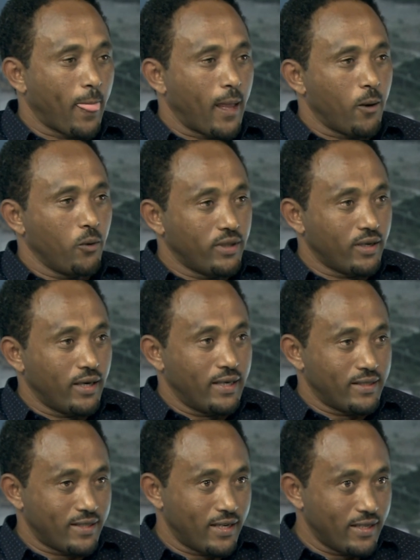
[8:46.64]
water
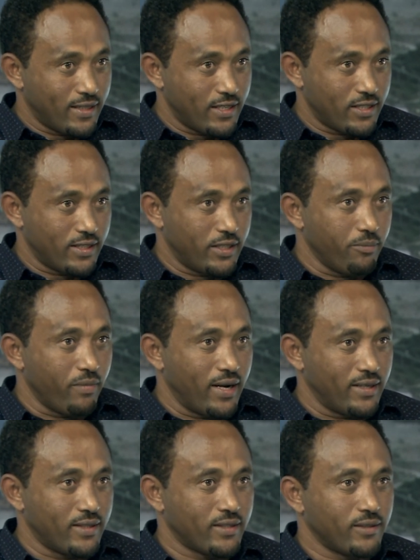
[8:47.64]
and sanitation
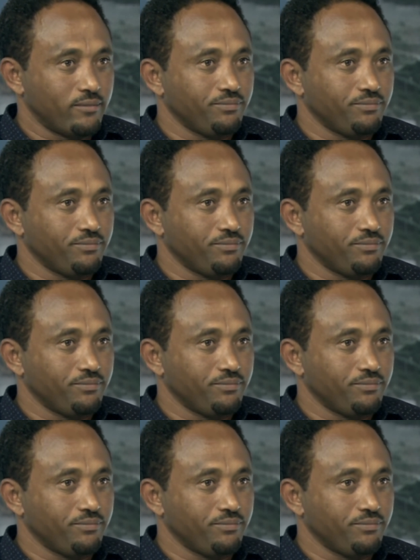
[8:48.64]
demands.